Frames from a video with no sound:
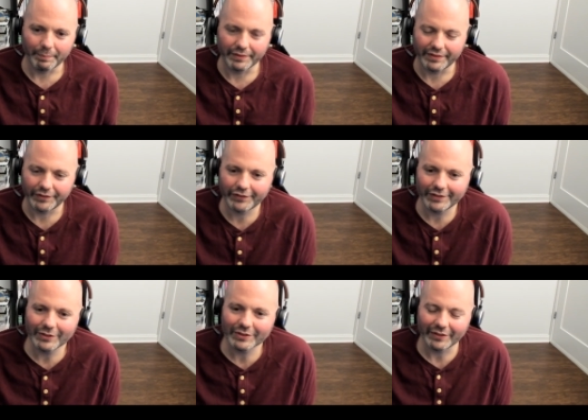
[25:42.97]
But there's
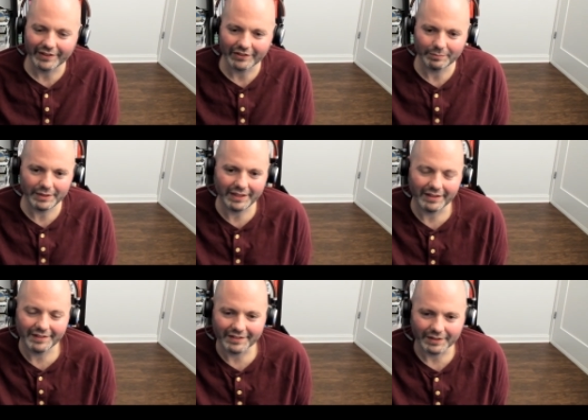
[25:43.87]
still going to be,
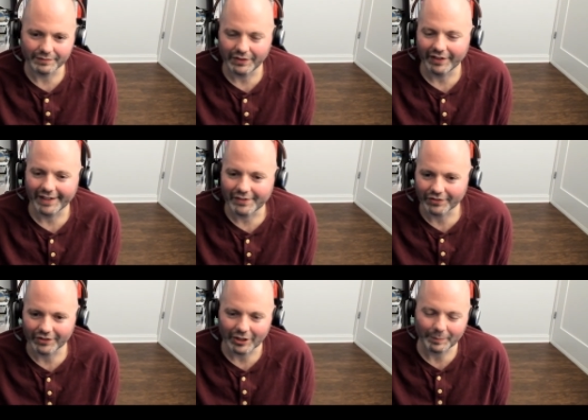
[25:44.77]
I think, a very
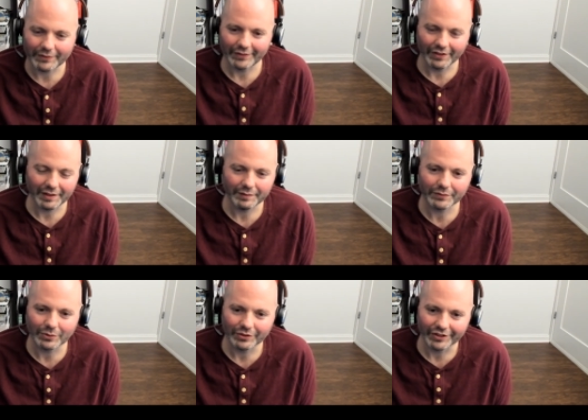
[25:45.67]
interesting opportunity
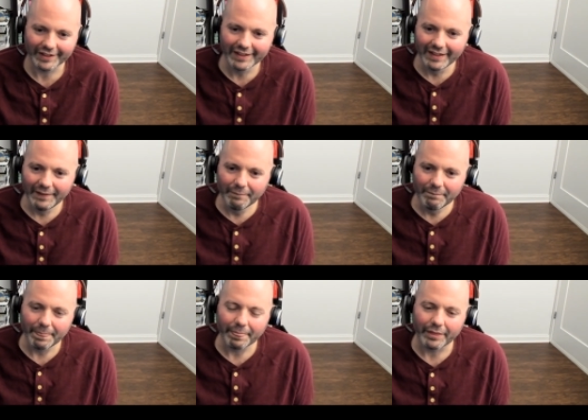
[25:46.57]
for
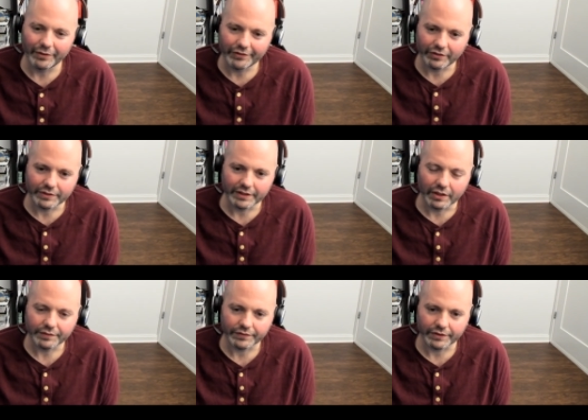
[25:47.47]
those who can
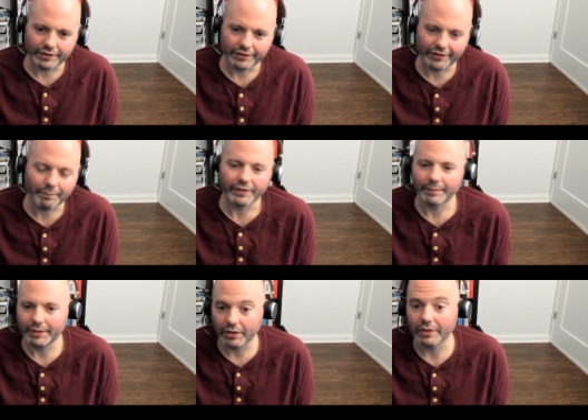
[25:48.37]
offer
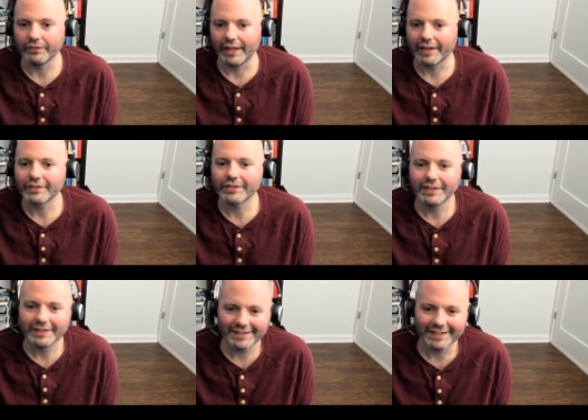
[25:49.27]
something beyond that.
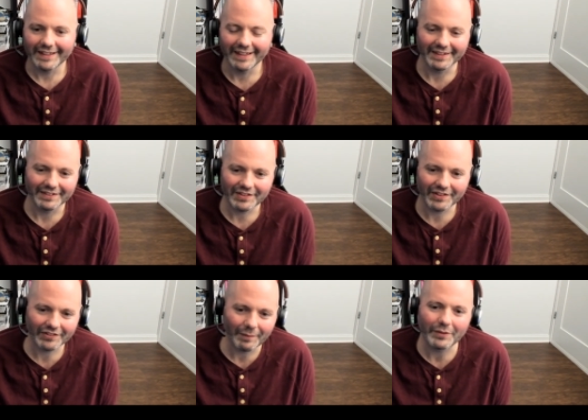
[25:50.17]
And
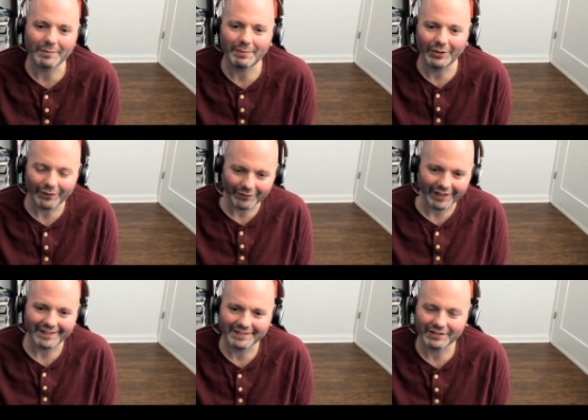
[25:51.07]
it's something beyond
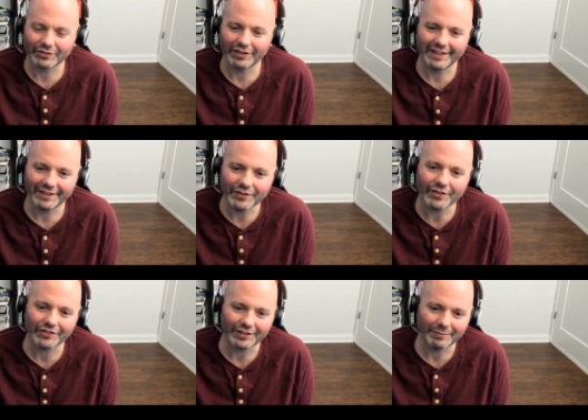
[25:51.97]
that that's really
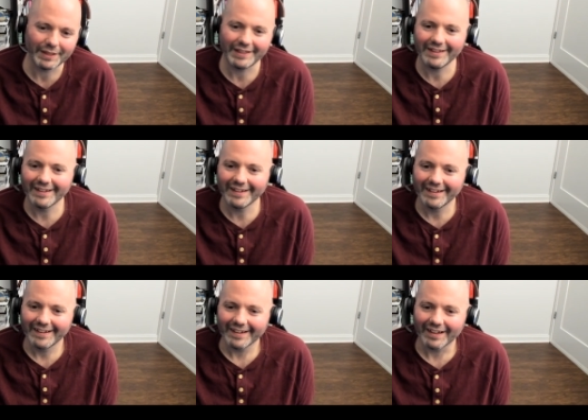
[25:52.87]
interesting me
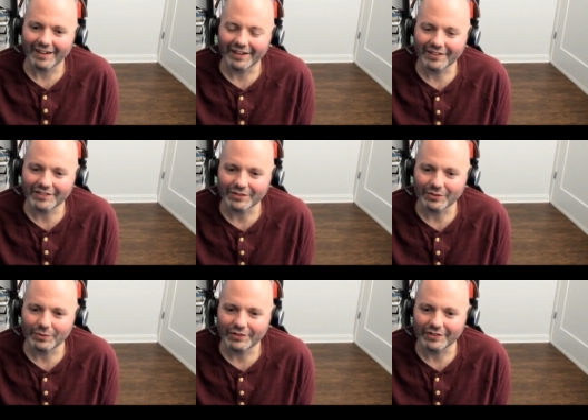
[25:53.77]

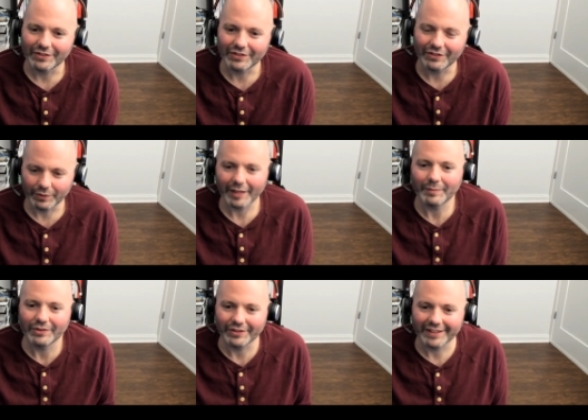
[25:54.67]
to do what
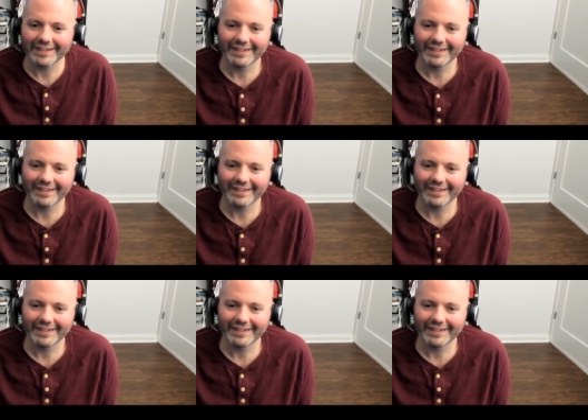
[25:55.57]
I'm doing.